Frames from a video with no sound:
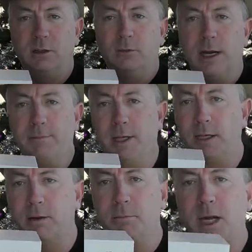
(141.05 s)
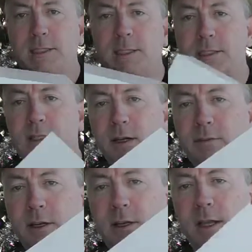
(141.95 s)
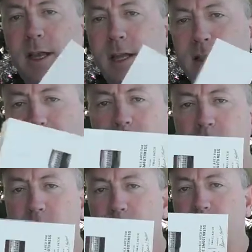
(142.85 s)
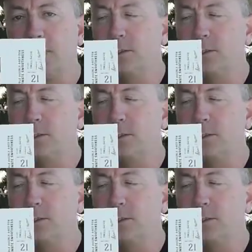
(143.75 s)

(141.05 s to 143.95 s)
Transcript: unwrapping and unboxing stuff and then do this.